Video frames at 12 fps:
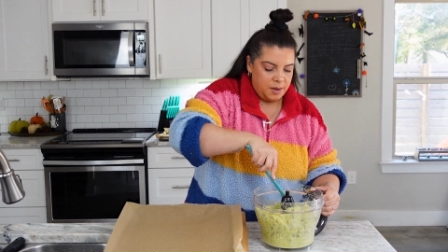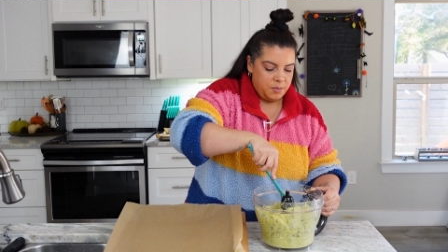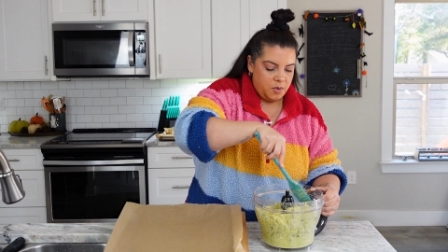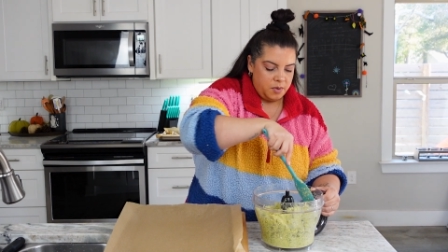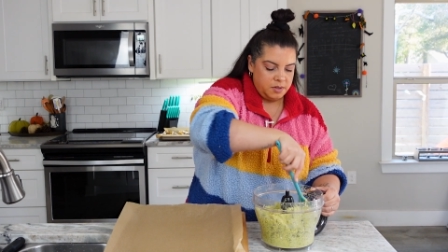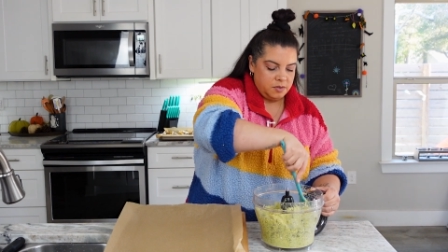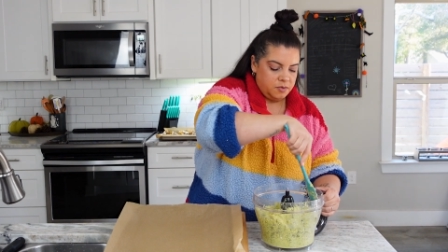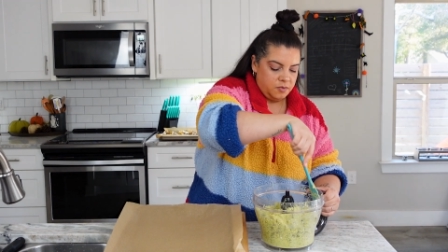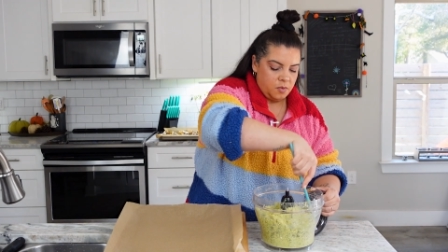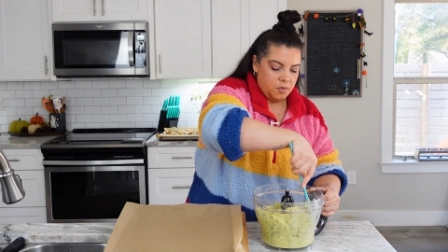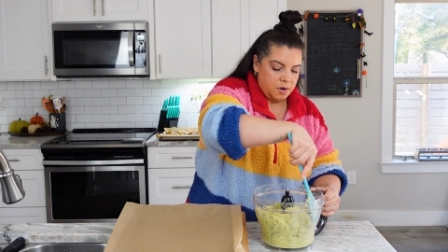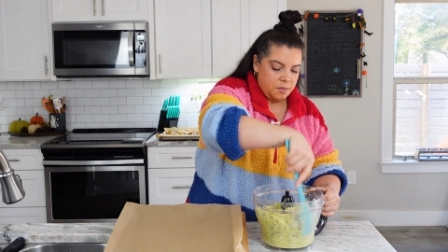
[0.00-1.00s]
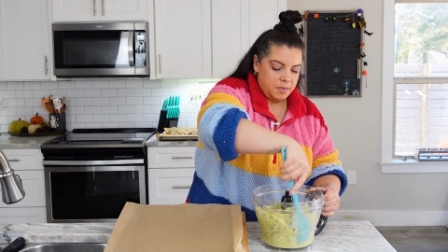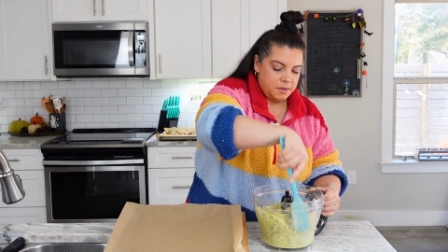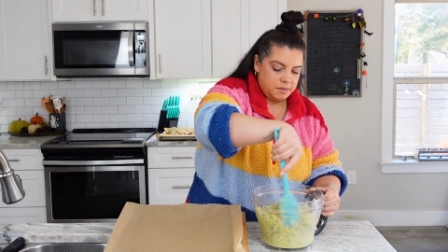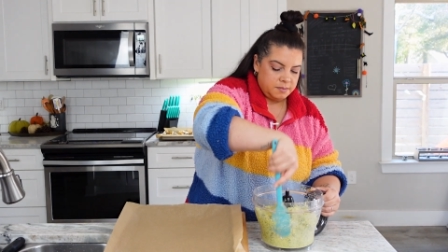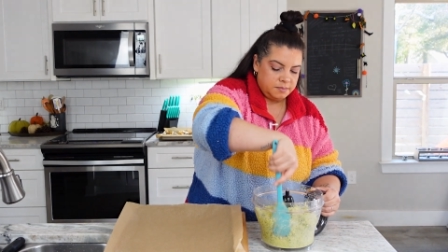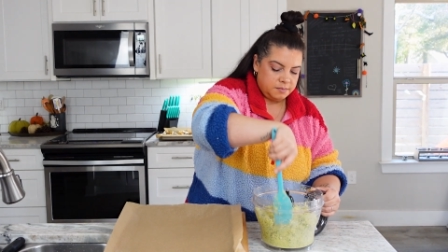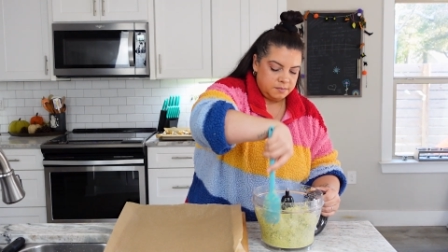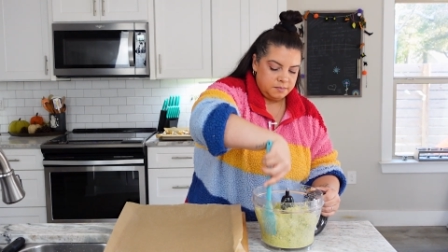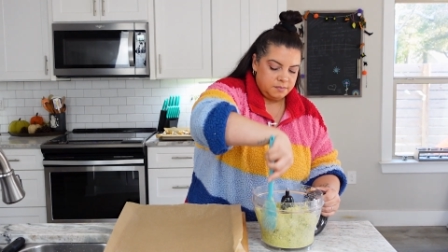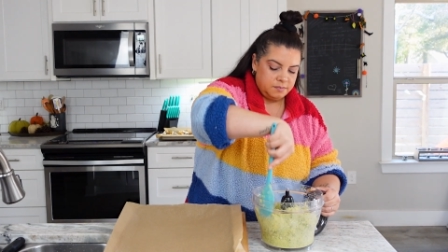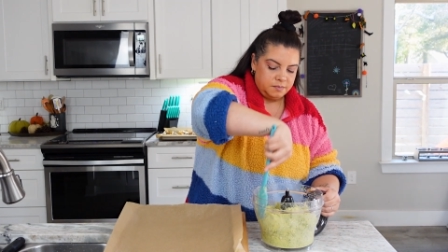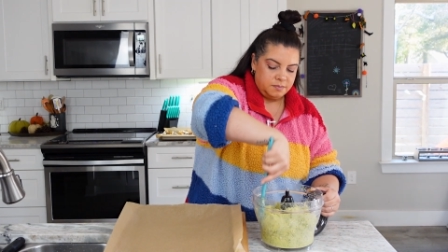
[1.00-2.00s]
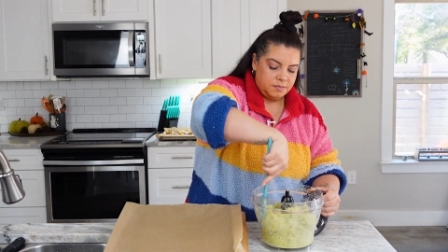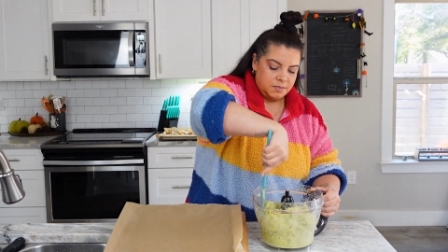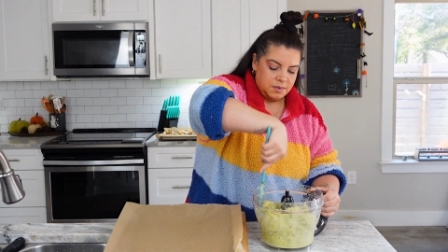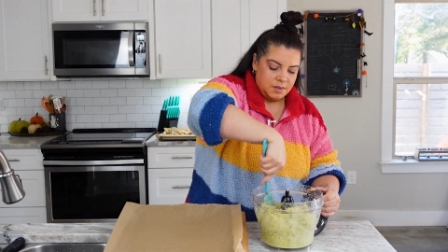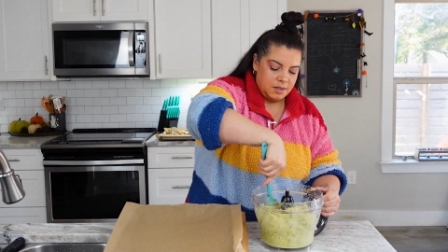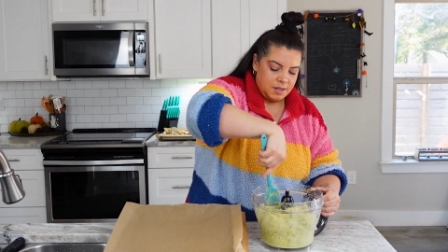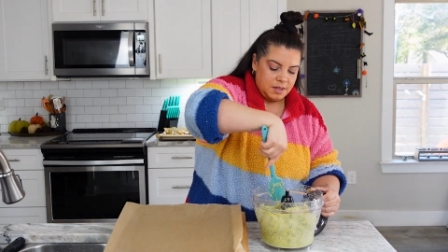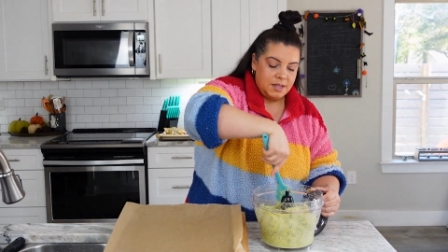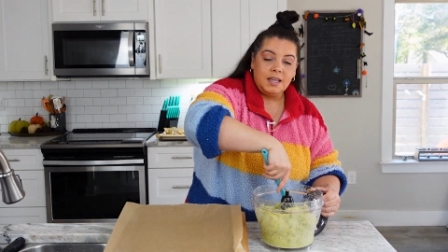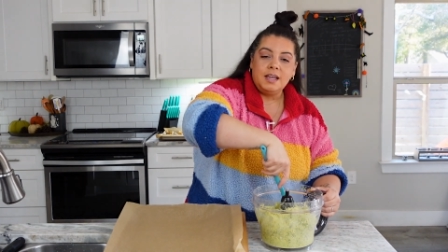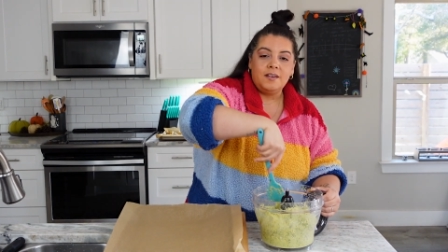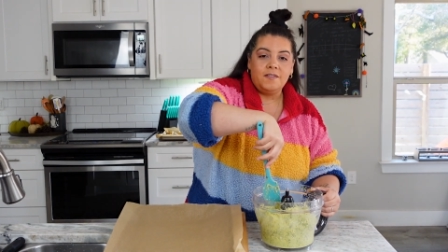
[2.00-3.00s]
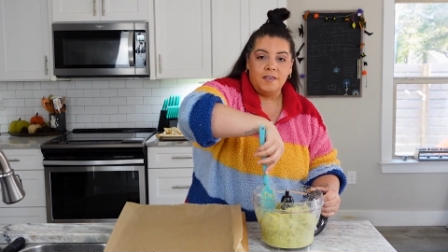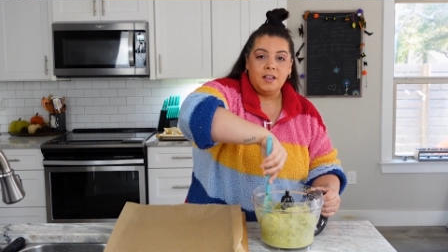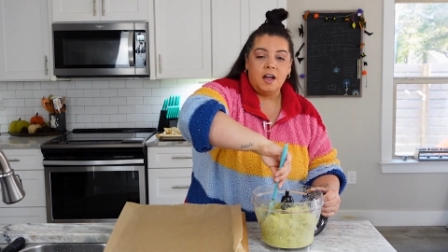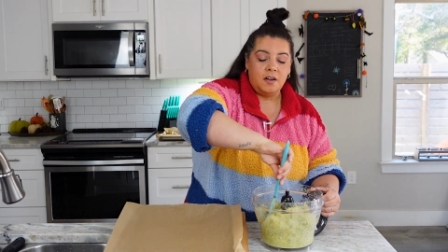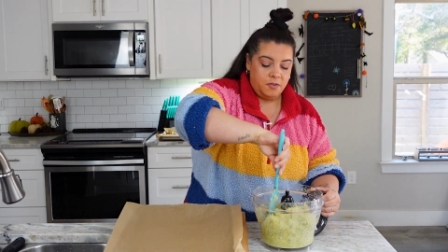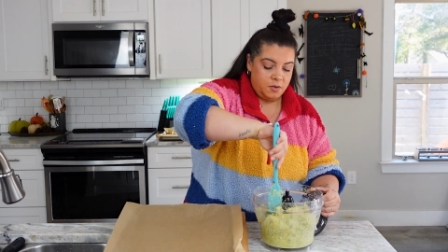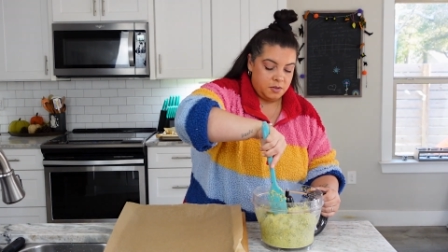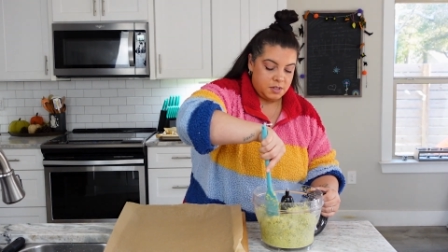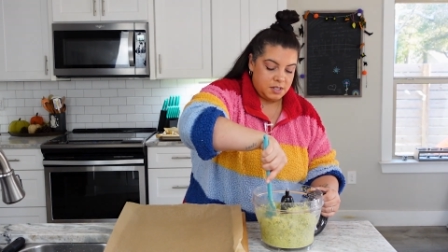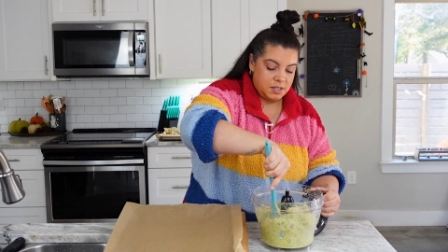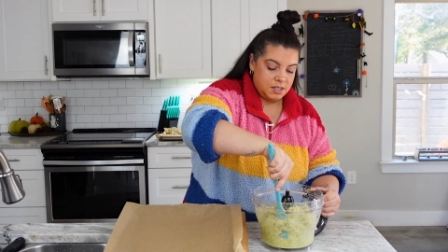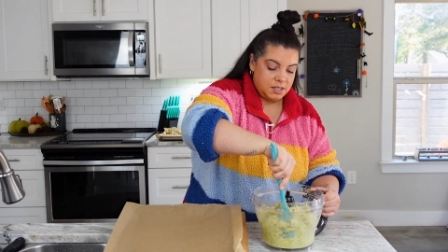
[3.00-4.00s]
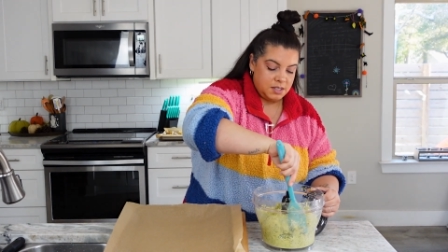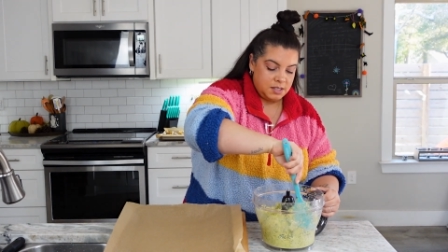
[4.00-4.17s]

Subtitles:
I'm going to form the falafels.